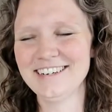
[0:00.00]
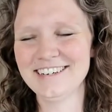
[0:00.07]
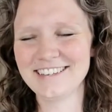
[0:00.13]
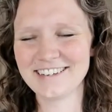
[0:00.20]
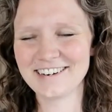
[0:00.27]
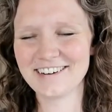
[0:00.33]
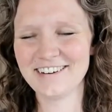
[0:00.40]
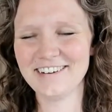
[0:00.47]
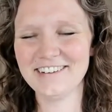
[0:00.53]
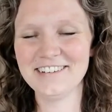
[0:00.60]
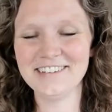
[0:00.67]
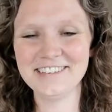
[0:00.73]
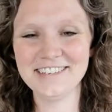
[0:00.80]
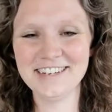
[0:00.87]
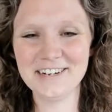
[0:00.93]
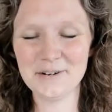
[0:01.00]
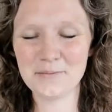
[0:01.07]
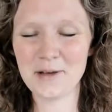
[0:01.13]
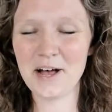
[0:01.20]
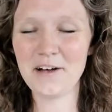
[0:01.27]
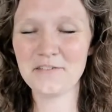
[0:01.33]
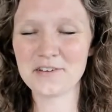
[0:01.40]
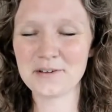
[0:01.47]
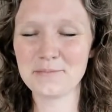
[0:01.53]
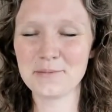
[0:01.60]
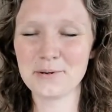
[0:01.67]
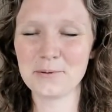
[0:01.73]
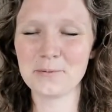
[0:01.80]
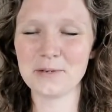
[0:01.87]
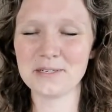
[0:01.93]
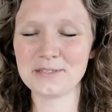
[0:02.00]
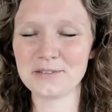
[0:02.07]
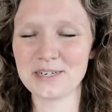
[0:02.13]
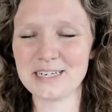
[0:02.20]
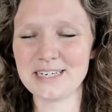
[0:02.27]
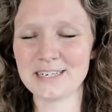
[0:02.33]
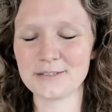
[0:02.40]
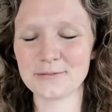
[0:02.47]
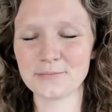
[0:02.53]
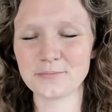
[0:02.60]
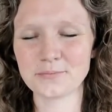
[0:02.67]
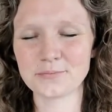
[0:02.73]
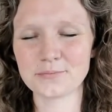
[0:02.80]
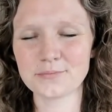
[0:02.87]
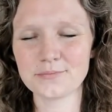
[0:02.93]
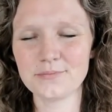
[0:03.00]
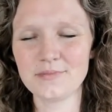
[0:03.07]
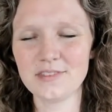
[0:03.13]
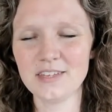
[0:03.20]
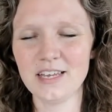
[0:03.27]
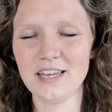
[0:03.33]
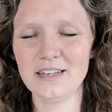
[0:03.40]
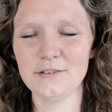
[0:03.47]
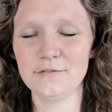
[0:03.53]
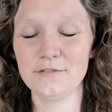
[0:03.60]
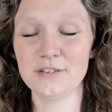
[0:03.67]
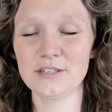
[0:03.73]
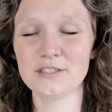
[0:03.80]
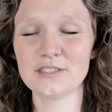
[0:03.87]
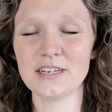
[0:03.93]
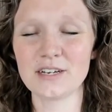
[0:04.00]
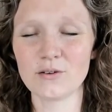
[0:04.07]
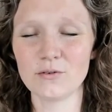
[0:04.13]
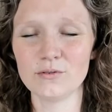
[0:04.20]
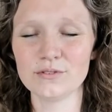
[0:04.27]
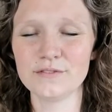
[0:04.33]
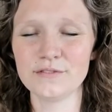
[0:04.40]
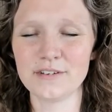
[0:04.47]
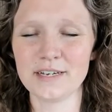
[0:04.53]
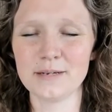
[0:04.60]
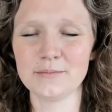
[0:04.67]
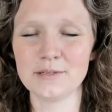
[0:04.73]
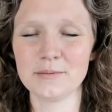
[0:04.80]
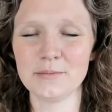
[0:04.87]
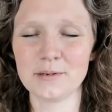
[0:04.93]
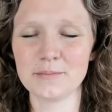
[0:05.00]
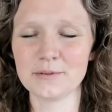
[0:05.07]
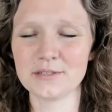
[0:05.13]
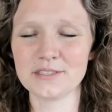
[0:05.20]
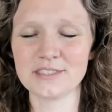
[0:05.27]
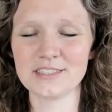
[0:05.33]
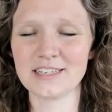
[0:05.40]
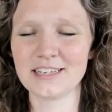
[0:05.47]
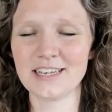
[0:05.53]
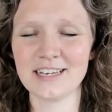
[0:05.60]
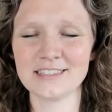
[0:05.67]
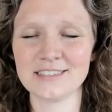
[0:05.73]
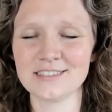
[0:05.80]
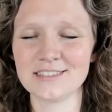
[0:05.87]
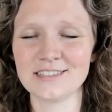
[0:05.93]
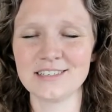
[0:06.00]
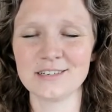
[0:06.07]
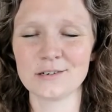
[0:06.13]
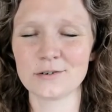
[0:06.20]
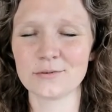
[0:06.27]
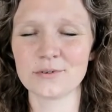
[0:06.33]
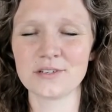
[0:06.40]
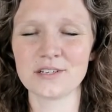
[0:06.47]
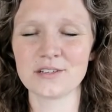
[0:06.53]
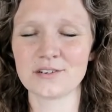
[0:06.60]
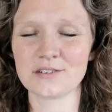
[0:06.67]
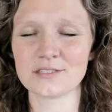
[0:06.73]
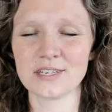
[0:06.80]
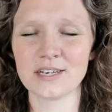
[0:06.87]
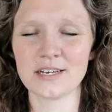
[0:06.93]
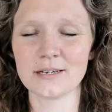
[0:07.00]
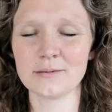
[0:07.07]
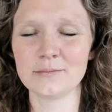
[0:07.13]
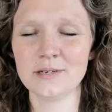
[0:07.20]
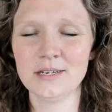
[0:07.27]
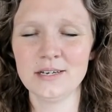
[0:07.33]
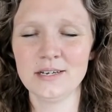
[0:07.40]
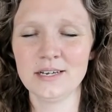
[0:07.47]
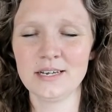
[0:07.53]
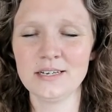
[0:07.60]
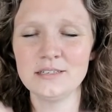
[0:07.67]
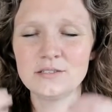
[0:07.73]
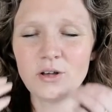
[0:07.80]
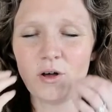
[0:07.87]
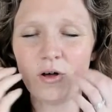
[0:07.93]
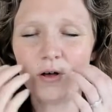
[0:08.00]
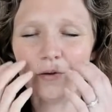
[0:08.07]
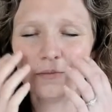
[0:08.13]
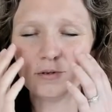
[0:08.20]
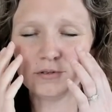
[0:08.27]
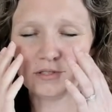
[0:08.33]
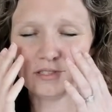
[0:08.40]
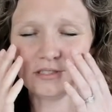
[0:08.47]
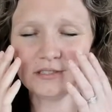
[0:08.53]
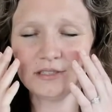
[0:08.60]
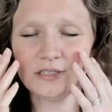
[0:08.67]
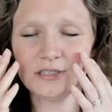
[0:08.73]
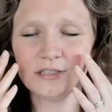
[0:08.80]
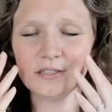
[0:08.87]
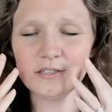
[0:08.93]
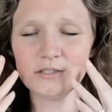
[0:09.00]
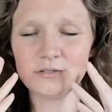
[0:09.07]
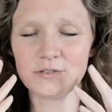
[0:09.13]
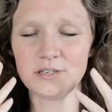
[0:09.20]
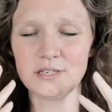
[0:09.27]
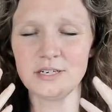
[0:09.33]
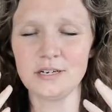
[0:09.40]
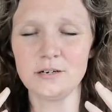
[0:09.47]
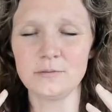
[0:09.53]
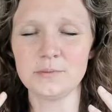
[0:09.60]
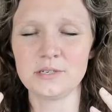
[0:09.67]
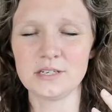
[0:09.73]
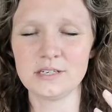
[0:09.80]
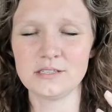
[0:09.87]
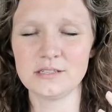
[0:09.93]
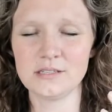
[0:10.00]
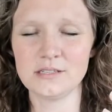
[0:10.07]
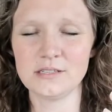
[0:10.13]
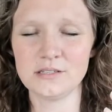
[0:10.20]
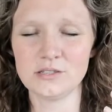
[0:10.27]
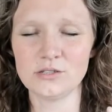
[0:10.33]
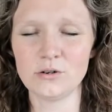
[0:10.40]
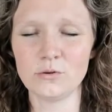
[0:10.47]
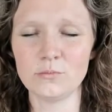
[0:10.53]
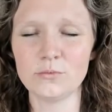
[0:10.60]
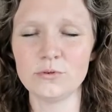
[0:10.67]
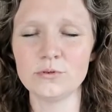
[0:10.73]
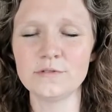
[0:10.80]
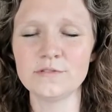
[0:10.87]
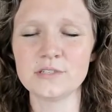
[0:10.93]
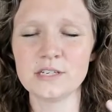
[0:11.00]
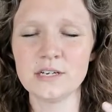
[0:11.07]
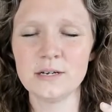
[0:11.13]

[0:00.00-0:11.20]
they're all having a moment right now. And it feels like old family members, like he hasn't seen in a really long time. And he's almost in tears right now because he's so moved.